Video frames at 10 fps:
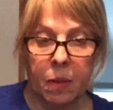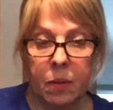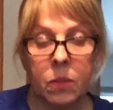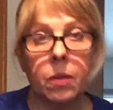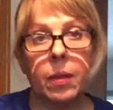
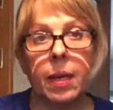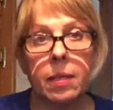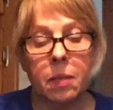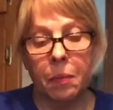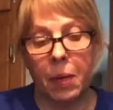So
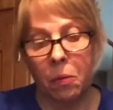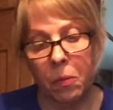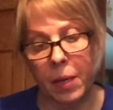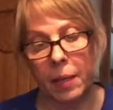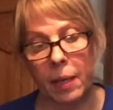that's about
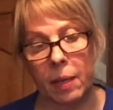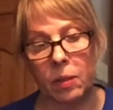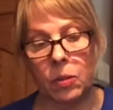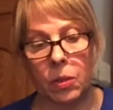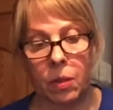1
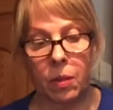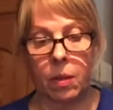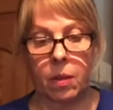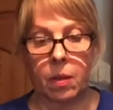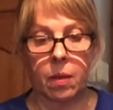inch
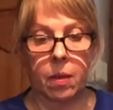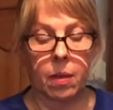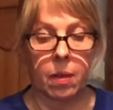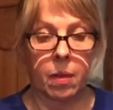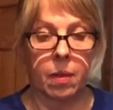
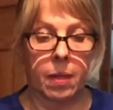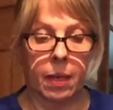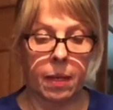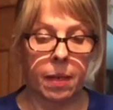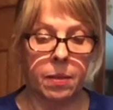
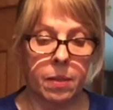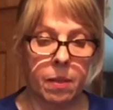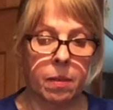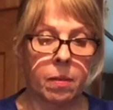thickness.